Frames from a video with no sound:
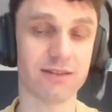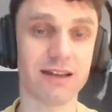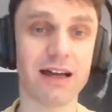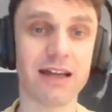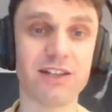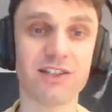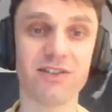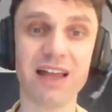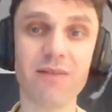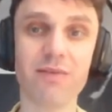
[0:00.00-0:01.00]
it is
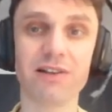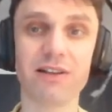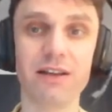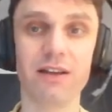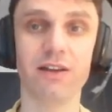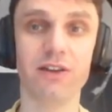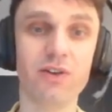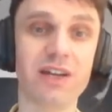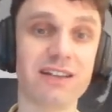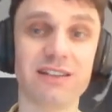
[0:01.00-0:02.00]
reliable, you
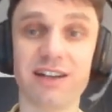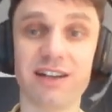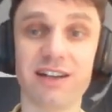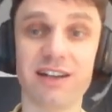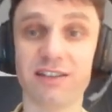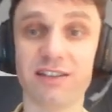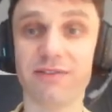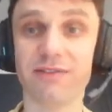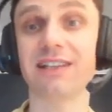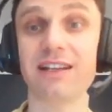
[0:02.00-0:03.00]
can conduct validity
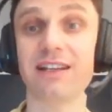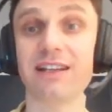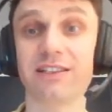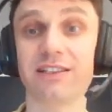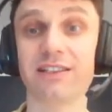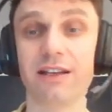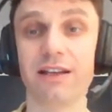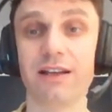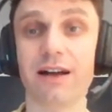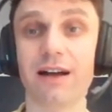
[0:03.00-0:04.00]
studies,
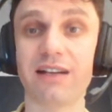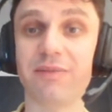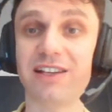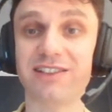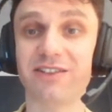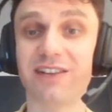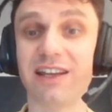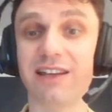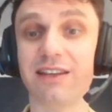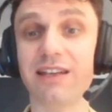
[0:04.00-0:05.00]
administering
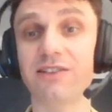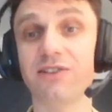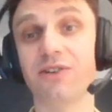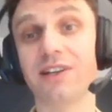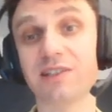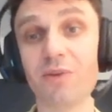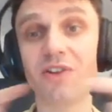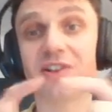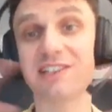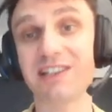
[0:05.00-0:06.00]
it to a
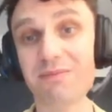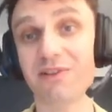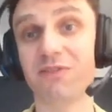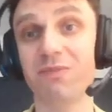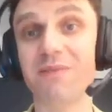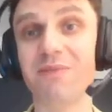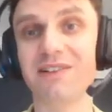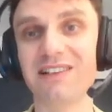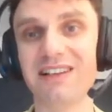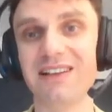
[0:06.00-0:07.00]
smaller sample of people,
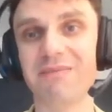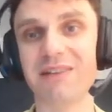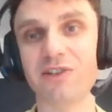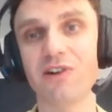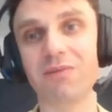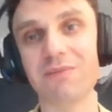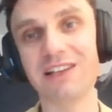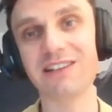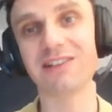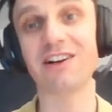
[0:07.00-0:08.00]
but who complete
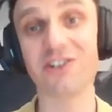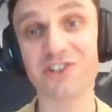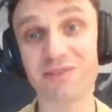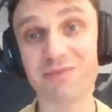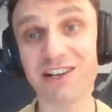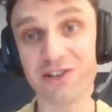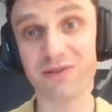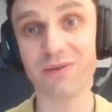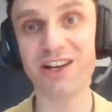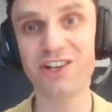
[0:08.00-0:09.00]
a larger bunch of
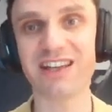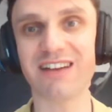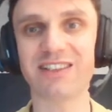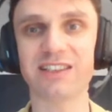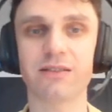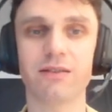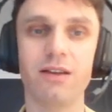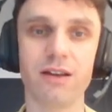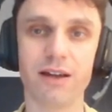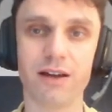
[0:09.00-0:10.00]
questionnaires,
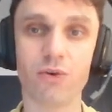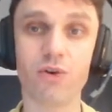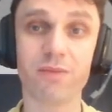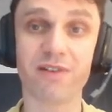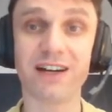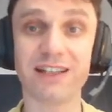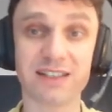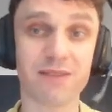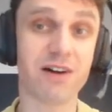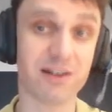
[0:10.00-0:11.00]
or provide
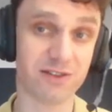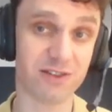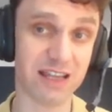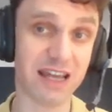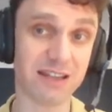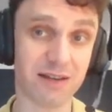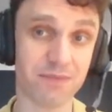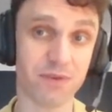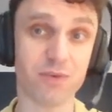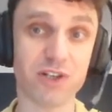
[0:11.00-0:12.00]
some other data
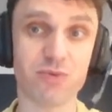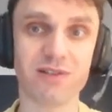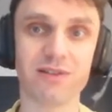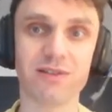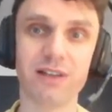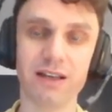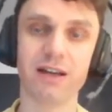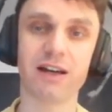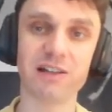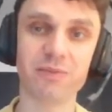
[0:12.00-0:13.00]
which will
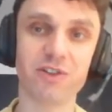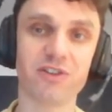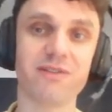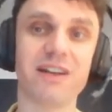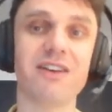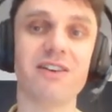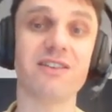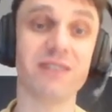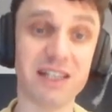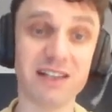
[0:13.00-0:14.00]
help you to evaluate the
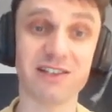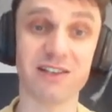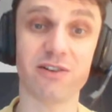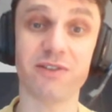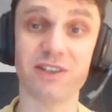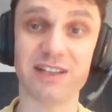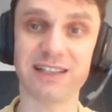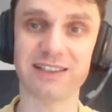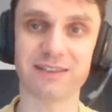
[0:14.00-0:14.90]
validity of your test.